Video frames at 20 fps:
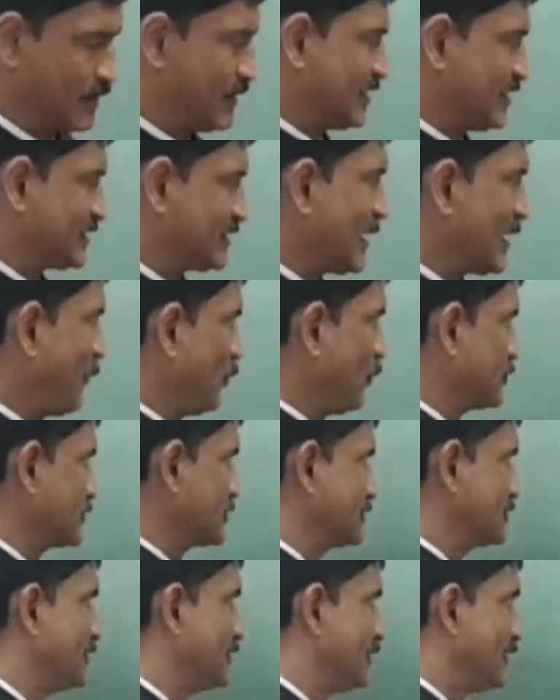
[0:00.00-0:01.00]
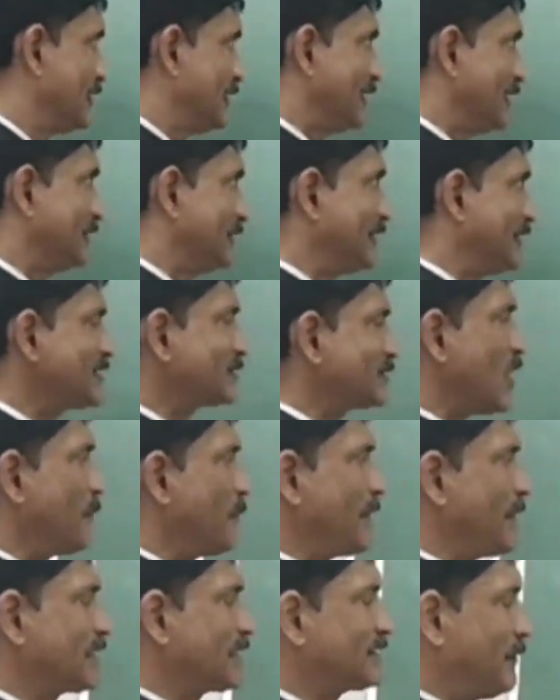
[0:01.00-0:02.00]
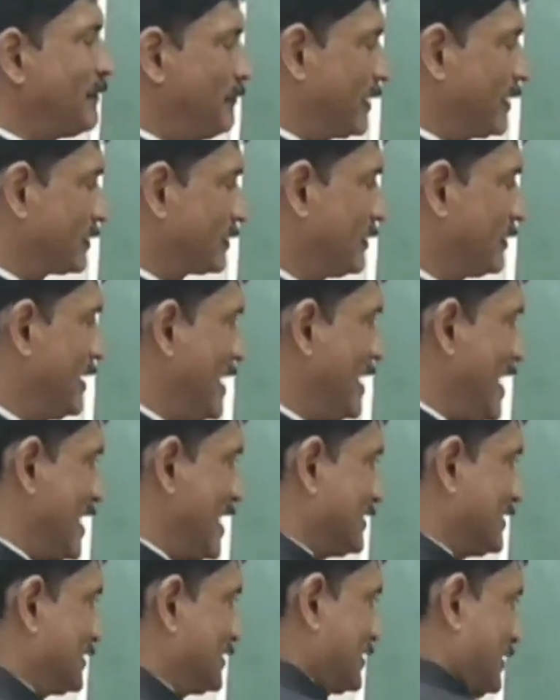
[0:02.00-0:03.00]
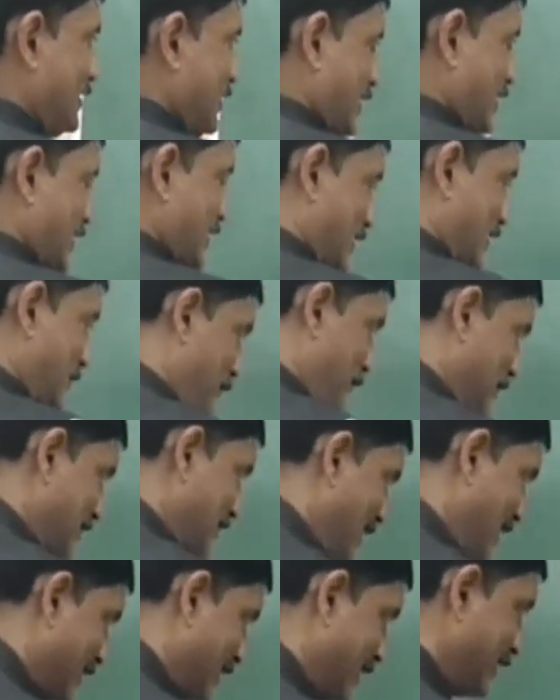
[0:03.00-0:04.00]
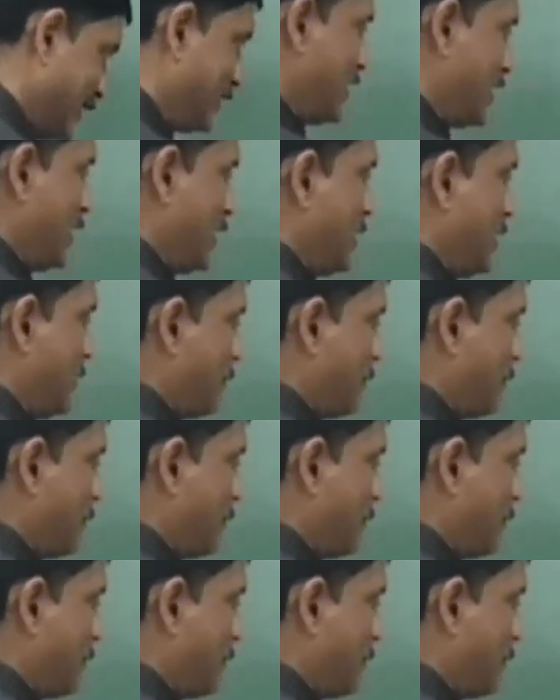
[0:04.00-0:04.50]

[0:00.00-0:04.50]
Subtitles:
Suppose this complex number is represented